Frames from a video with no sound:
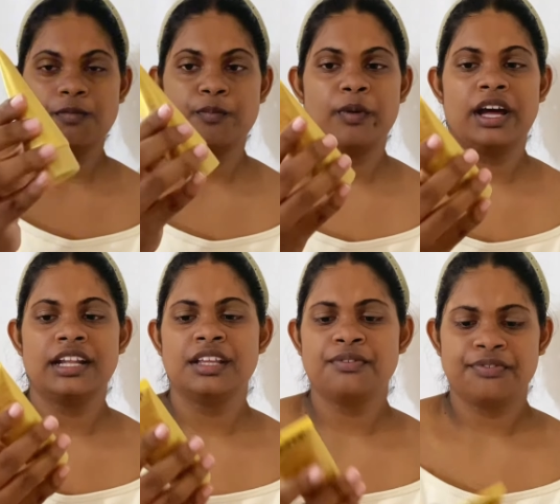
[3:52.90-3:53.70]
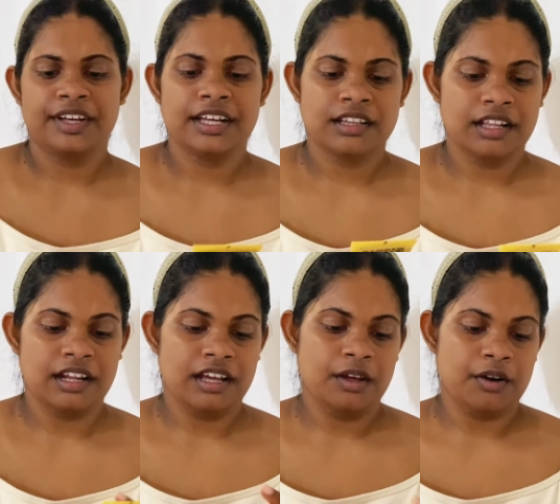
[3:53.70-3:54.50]
But the fact that
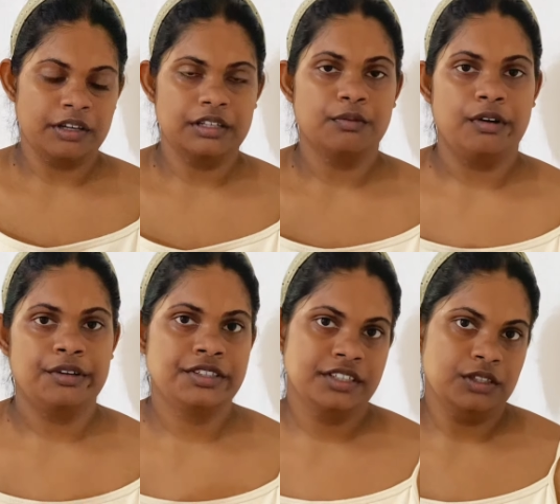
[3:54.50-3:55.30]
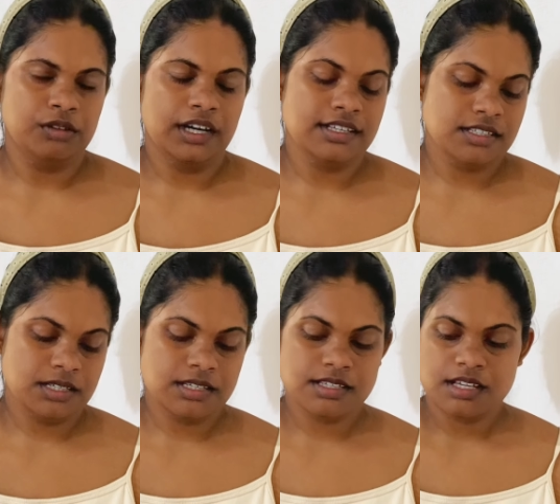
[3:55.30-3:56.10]
I really want to tell you guys
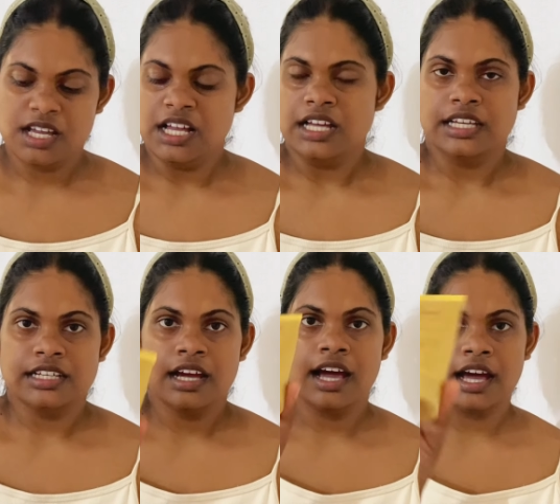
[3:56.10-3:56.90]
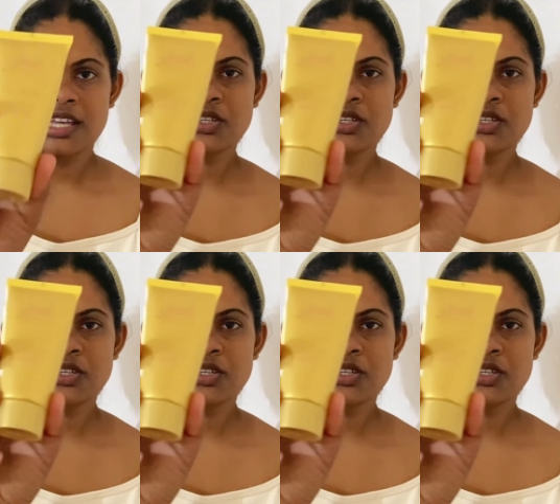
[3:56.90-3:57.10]
is it has